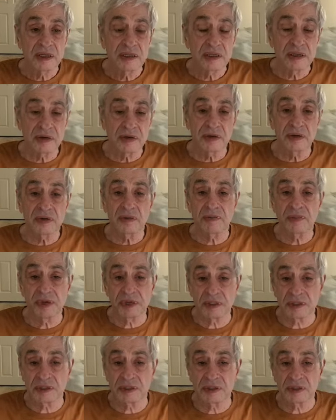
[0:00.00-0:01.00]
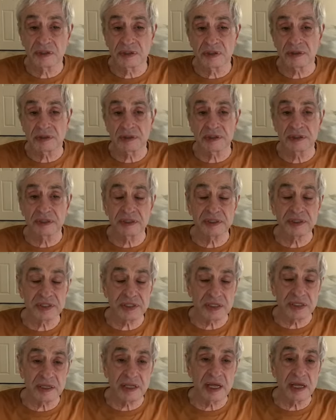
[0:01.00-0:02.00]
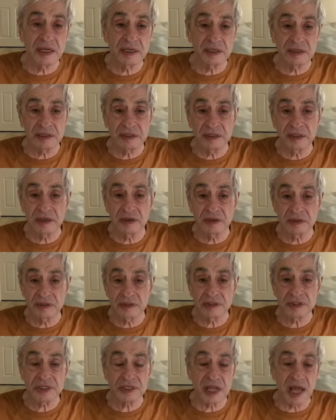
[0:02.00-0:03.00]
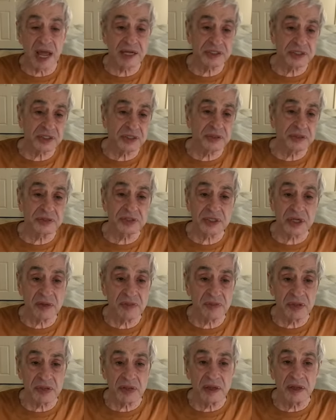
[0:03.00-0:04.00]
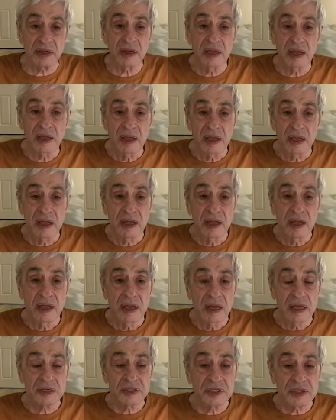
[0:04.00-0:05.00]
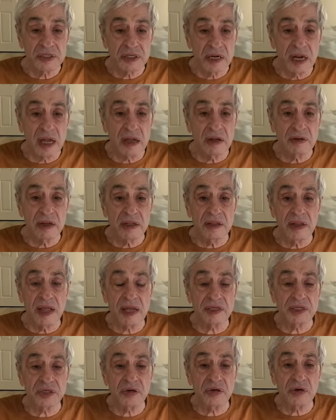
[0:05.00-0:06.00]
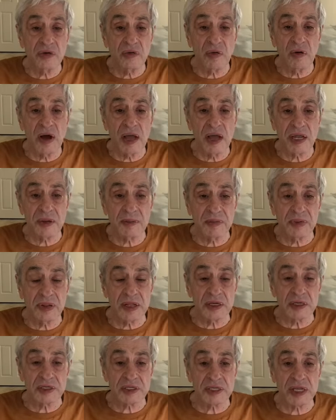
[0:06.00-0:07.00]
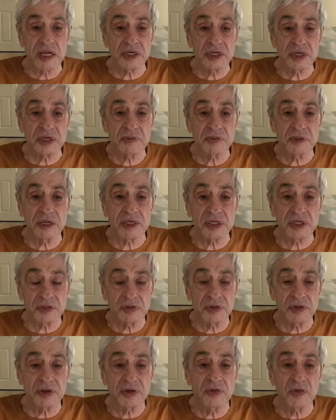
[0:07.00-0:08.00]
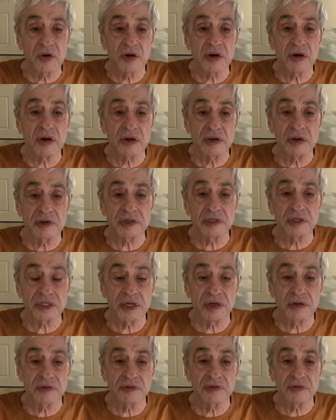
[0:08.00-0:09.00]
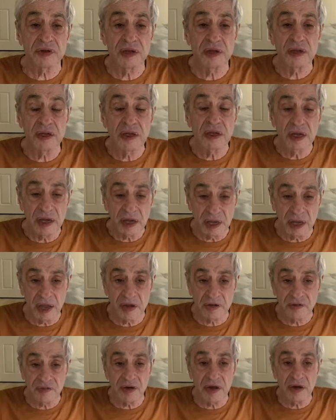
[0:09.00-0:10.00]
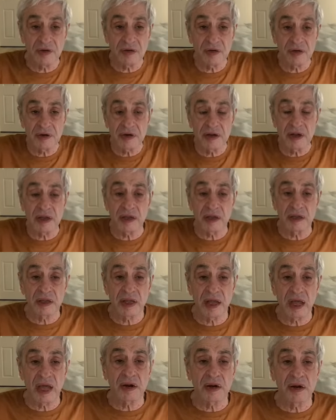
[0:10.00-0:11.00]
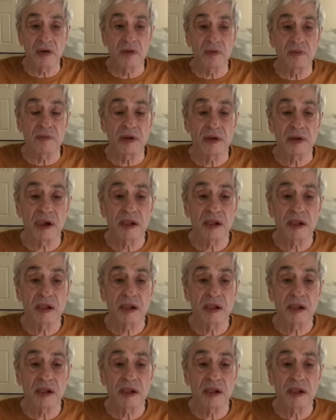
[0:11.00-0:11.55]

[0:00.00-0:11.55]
you know, a picture of this or that, you know, a little statue, something, and sit down. And that's your quiet place. That's your place where you work on yourself a half hour a day at home.